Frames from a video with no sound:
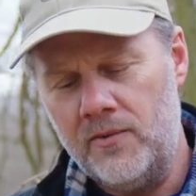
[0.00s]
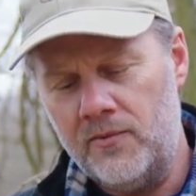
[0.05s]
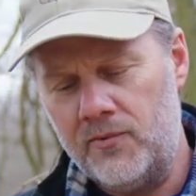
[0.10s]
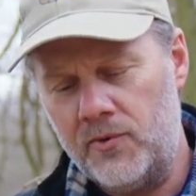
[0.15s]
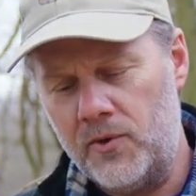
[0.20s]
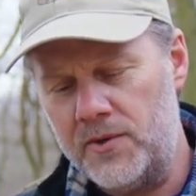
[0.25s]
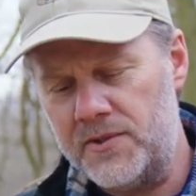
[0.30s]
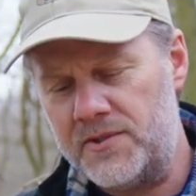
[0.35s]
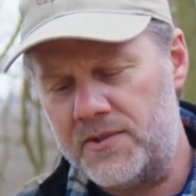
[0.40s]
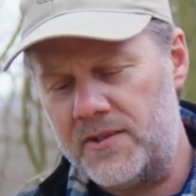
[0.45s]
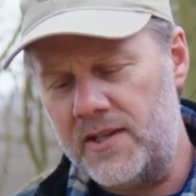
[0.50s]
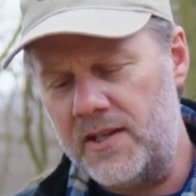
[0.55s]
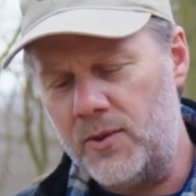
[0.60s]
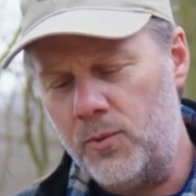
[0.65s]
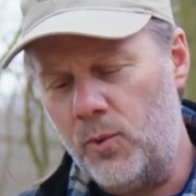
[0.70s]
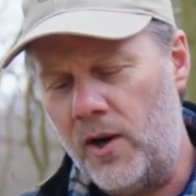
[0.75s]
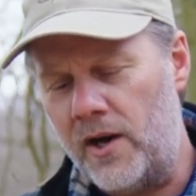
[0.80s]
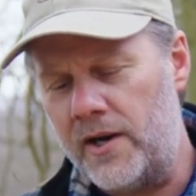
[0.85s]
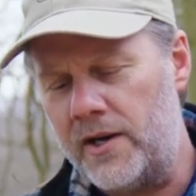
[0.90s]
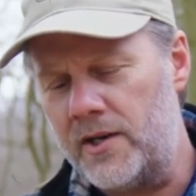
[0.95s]
First, the
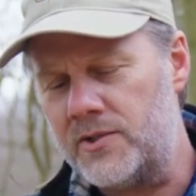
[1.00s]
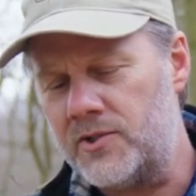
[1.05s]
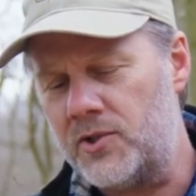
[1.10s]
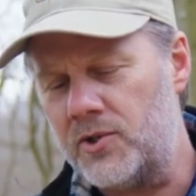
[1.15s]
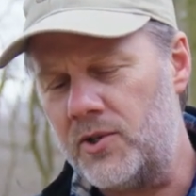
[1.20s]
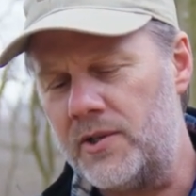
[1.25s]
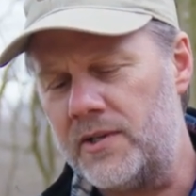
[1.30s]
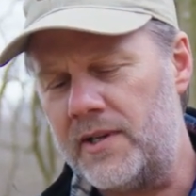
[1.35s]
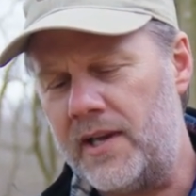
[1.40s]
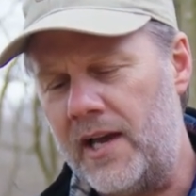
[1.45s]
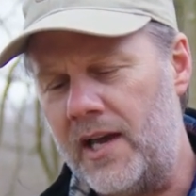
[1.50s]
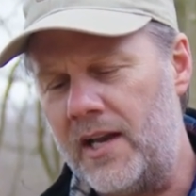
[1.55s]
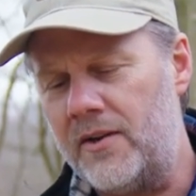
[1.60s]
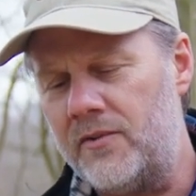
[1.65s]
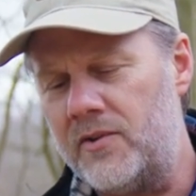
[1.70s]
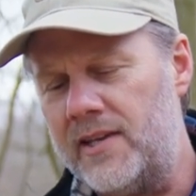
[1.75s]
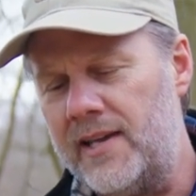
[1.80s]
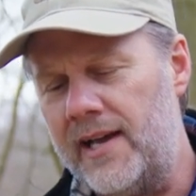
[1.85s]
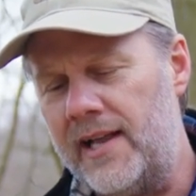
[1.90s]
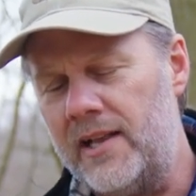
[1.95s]
water turned kind of
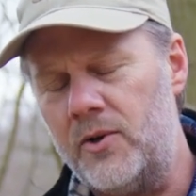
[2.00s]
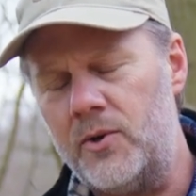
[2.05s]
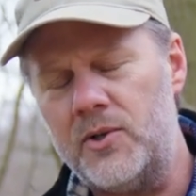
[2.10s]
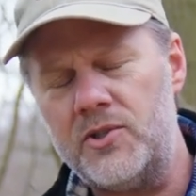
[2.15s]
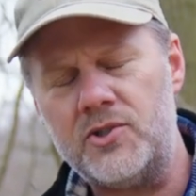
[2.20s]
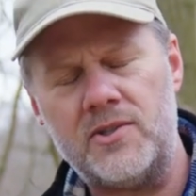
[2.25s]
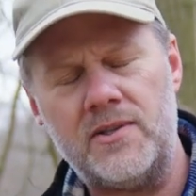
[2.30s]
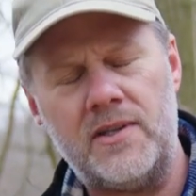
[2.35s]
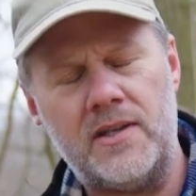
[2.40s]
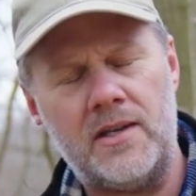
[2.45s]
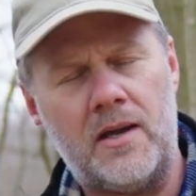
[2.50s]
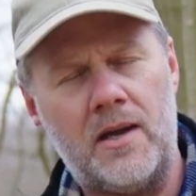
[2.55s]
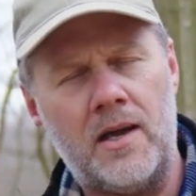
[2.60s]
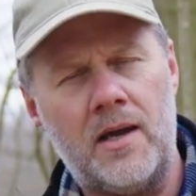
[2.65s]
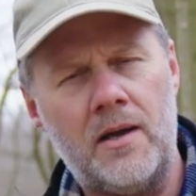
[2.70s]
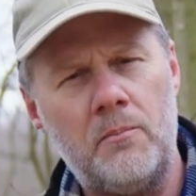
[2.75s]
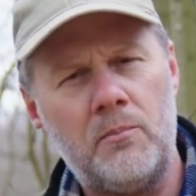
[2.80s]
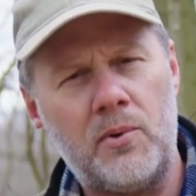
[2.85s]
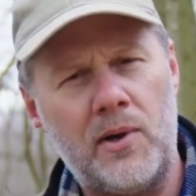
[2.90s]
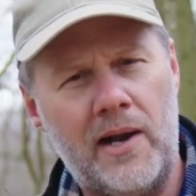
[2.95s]
a yellowish and then a
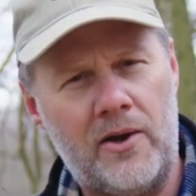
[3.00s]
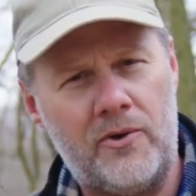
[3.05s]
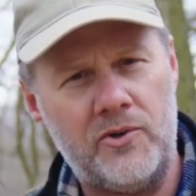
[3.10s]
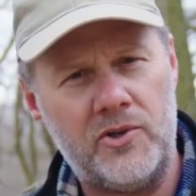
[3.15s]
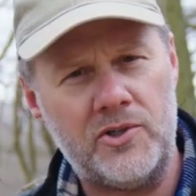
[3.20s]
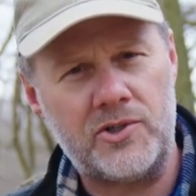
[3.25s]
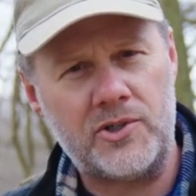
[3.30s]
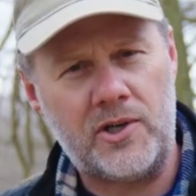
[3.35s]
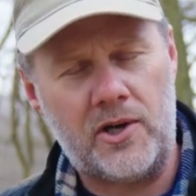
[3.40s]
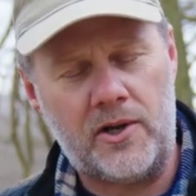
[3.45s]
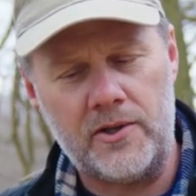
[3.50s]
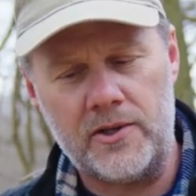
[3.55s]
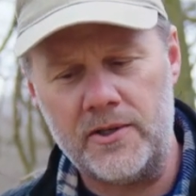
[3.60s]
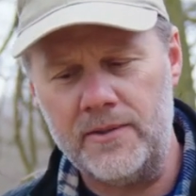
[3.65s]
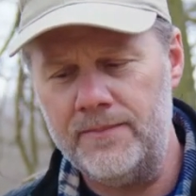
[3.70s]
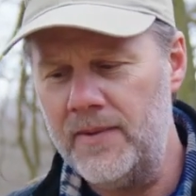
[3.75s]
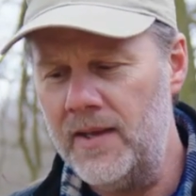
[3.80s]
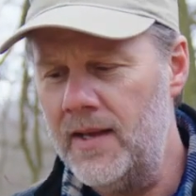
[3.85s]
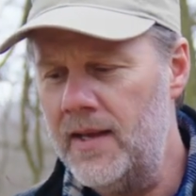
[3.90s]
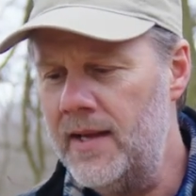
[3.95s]
brownish color
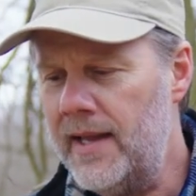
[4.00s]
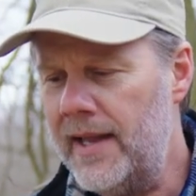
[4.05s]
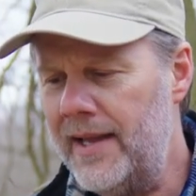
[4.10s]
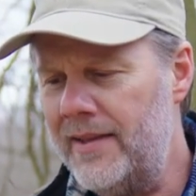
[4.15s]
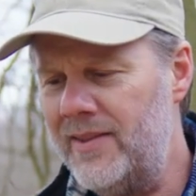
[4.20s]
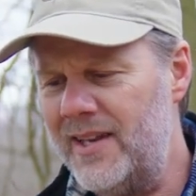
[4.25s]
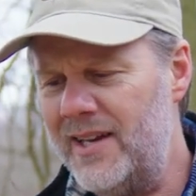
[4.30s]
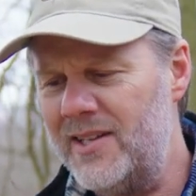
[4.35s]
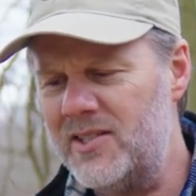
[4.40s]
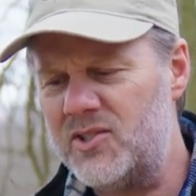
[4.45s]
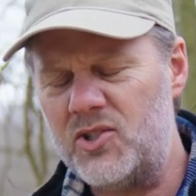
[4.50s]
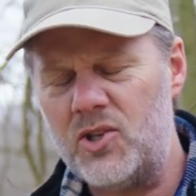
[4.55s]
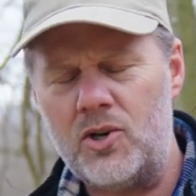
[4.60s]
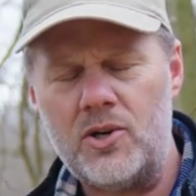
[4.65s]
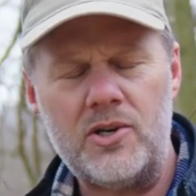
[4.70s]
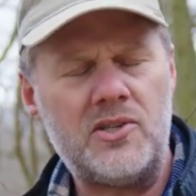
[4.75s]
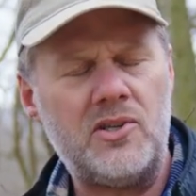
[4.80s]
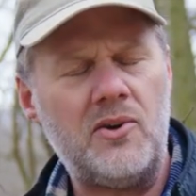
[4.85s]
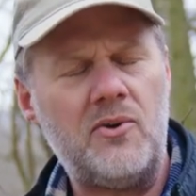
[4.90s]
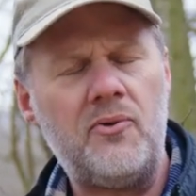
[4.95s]
and then it
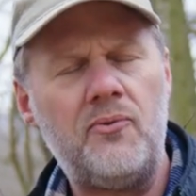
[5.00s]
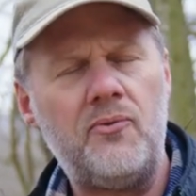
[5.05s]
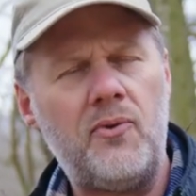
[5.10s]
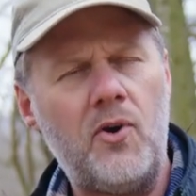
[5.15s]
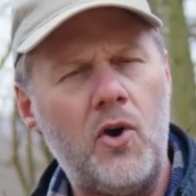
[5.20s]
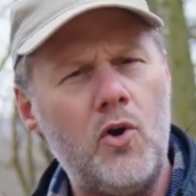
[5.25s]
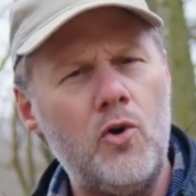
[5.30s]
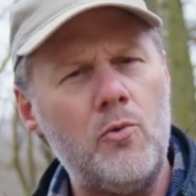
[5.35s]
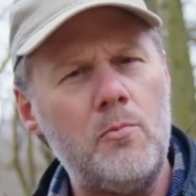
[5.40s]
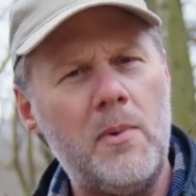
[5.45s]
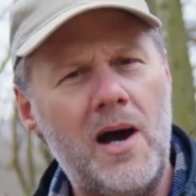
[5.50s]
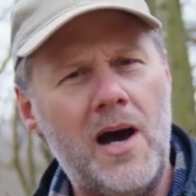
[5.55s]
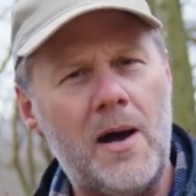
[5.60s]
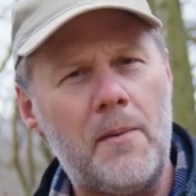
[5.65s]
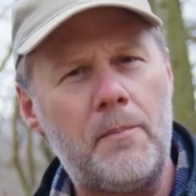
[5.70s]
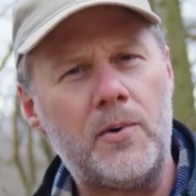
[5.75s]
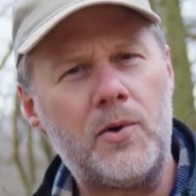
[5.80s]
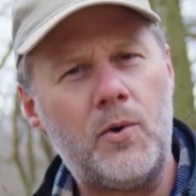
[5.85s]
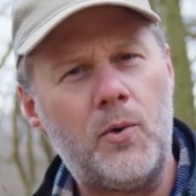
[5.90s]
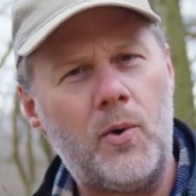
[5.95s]
started to foam up
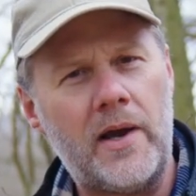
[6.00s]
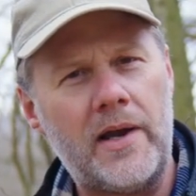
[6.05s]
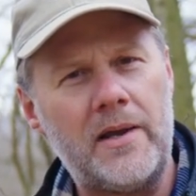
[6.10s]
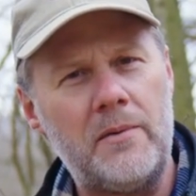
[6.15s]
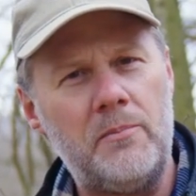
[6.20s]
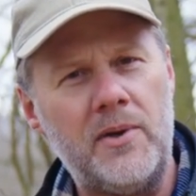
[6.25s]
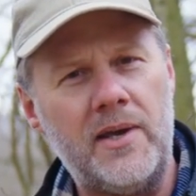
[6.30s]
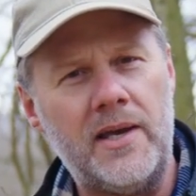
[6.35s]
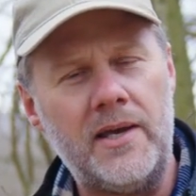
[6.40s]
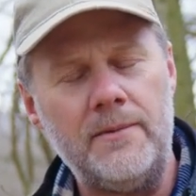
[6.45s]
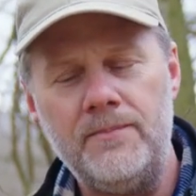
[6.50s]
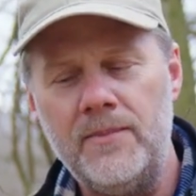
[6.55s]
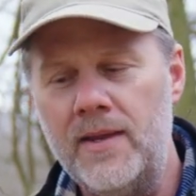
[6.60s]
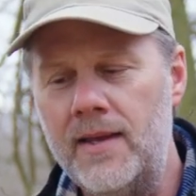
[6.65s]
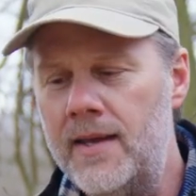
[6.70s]
quite a bit.